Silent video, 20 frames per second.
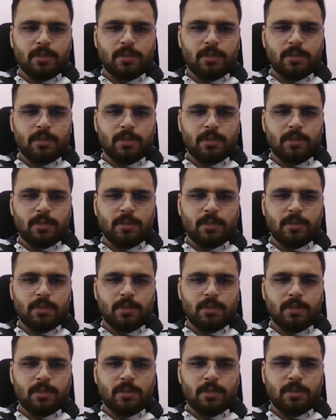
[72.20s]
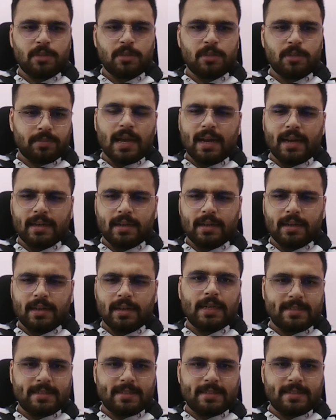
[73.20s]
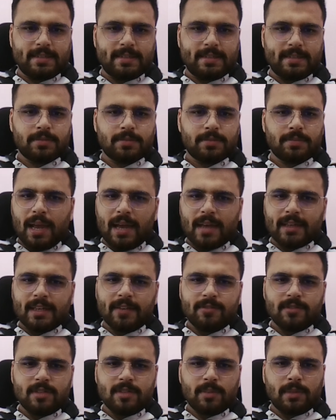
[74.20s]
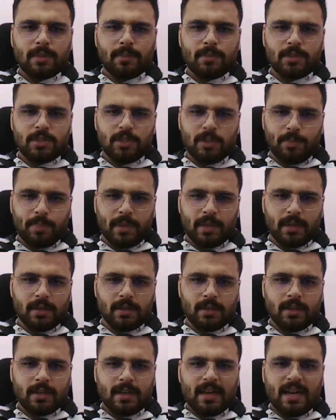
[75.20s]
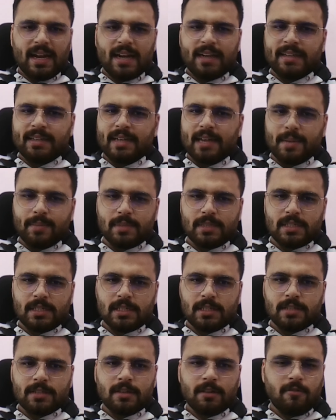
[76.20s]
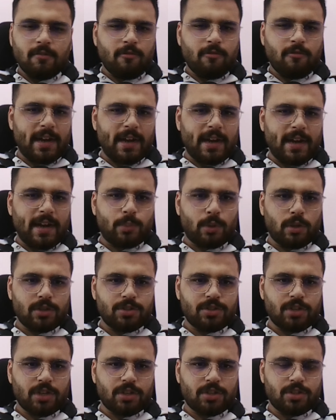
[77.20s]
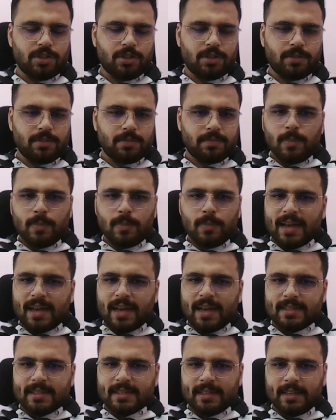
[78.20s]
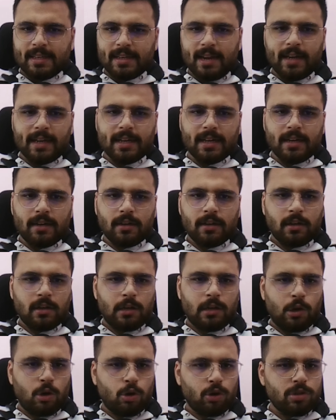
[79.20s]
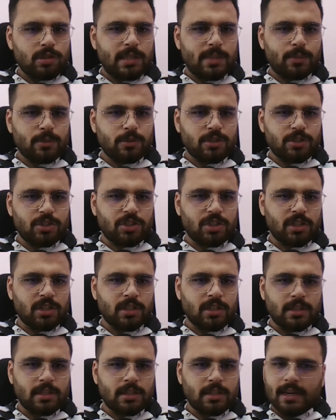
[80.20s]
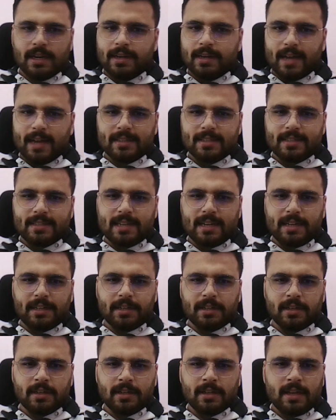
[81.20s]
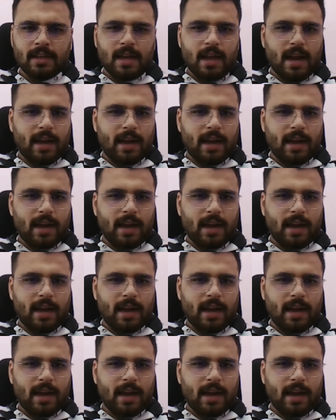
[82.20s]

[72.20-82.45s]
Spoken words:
check, B takes C3, and D6. Black gives up the bishop pair and damages white's pawn structure. So black has a clear idea. Close the position, attack the center,